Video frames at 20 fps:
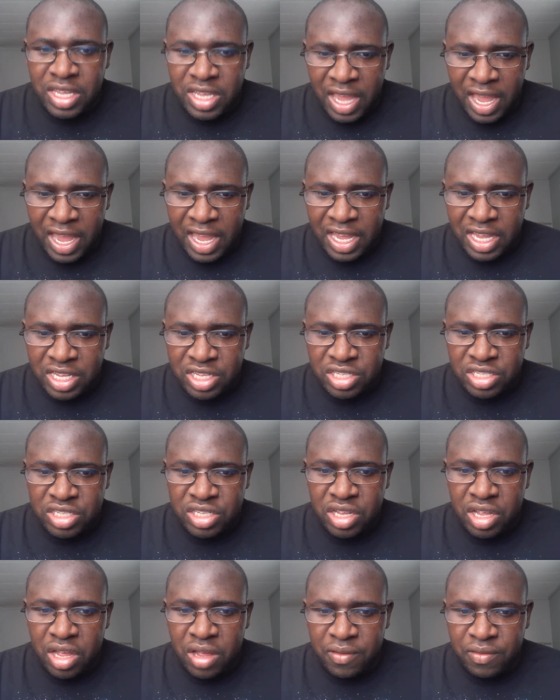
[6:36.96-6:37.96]

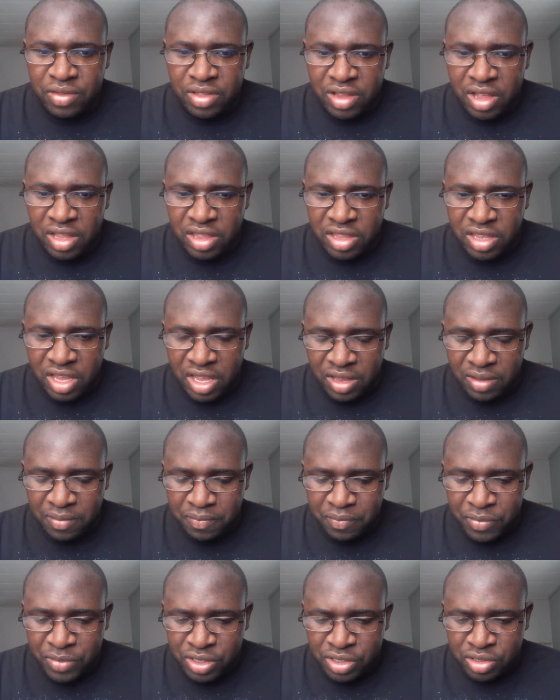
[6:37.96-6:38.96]
Gangs of London.
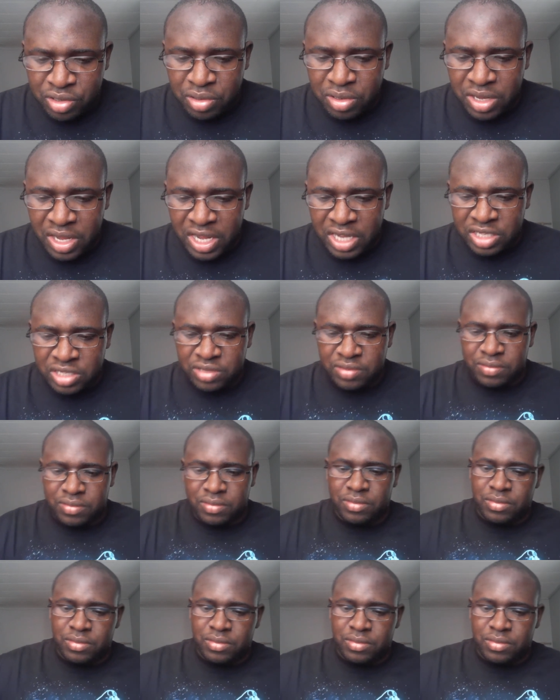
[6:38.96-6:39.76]
So yes.